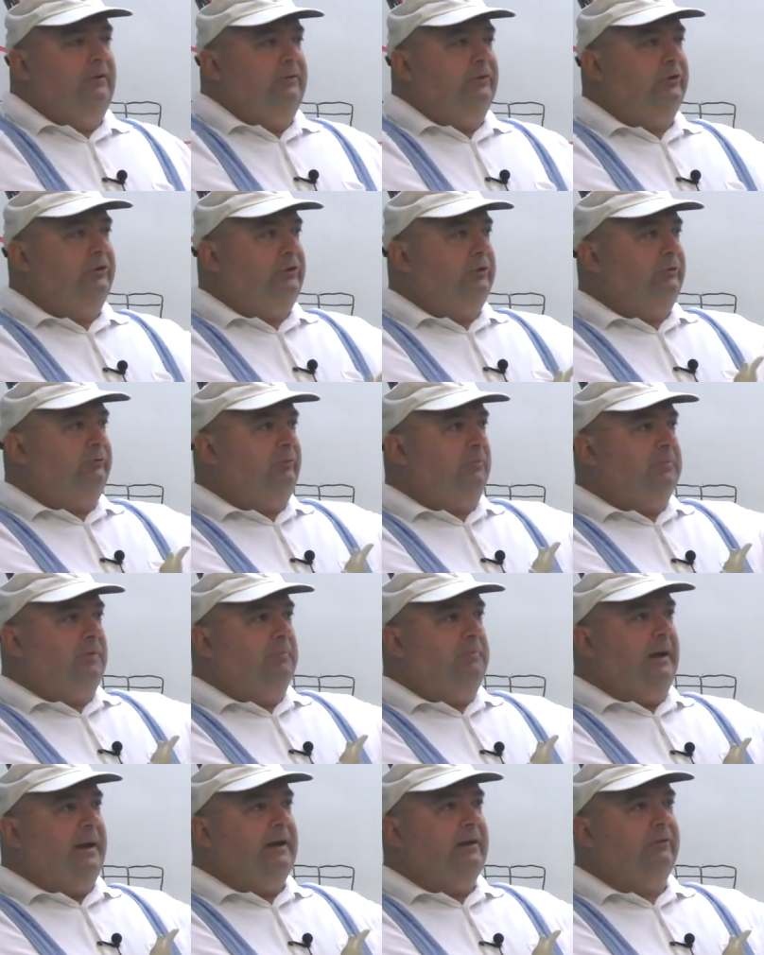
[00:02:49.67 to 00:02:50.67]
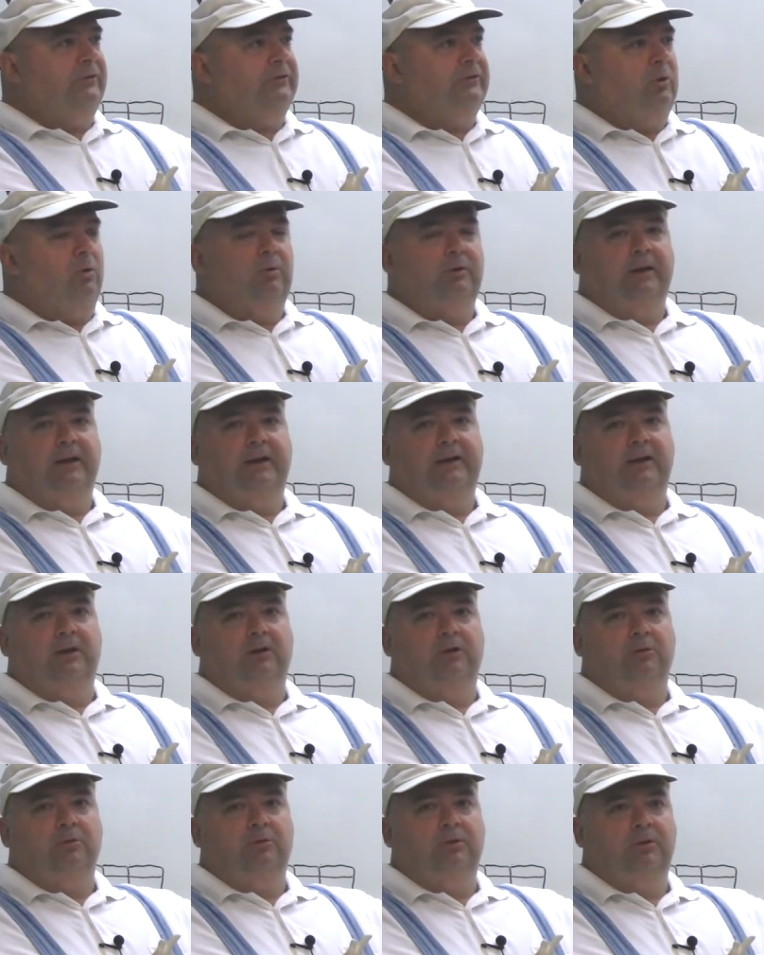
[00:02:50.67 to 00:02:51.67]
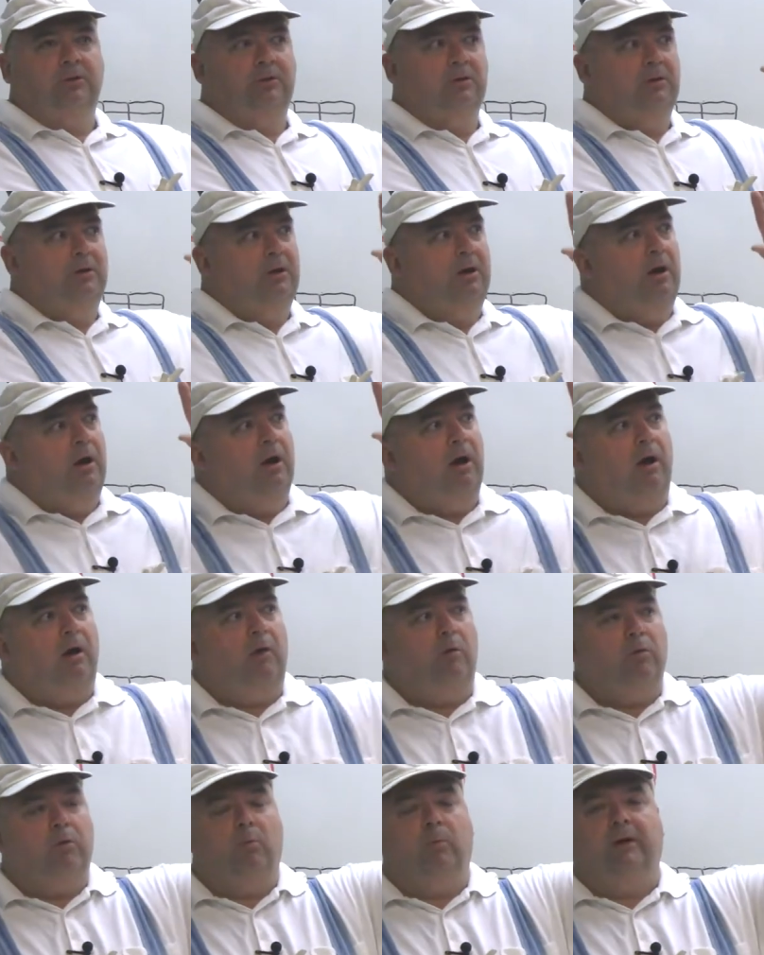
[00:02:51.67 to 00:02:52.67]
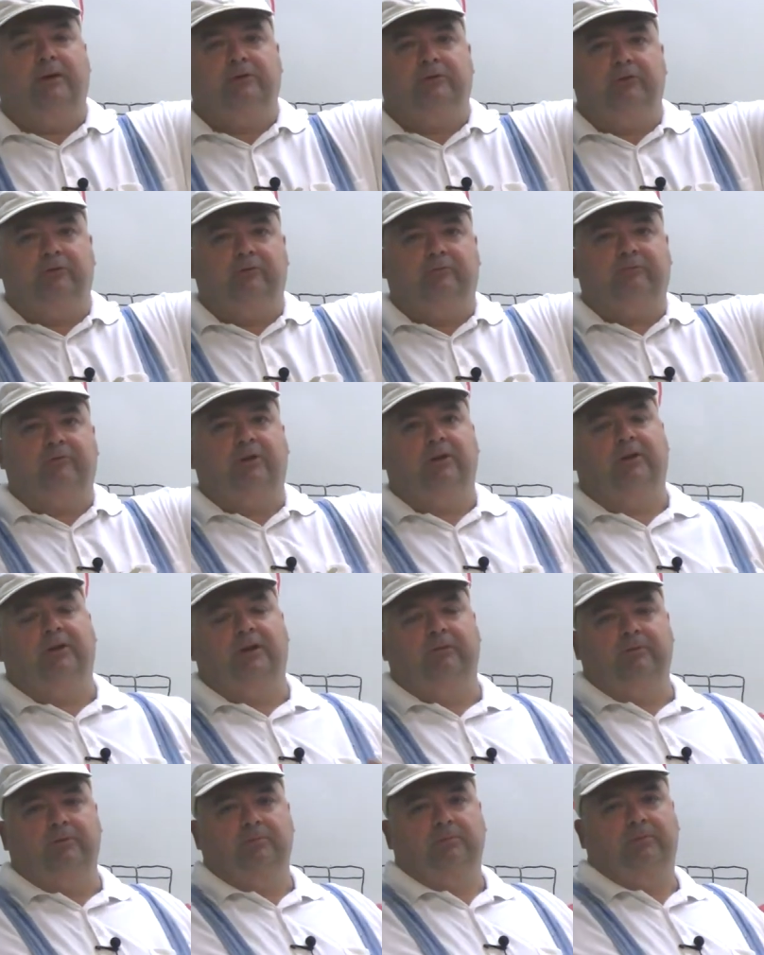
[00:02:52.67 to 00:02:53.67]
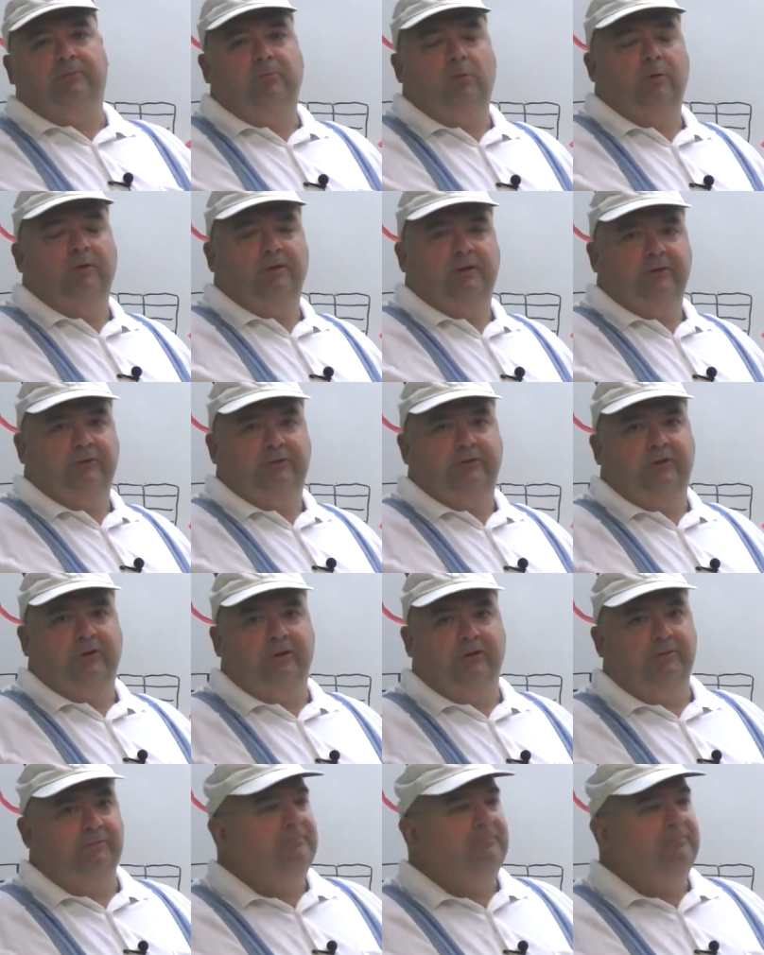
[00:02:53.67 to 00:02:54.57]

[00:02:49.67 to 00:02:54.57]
This is from the back of the tornado all the way to the front of it before it gets there.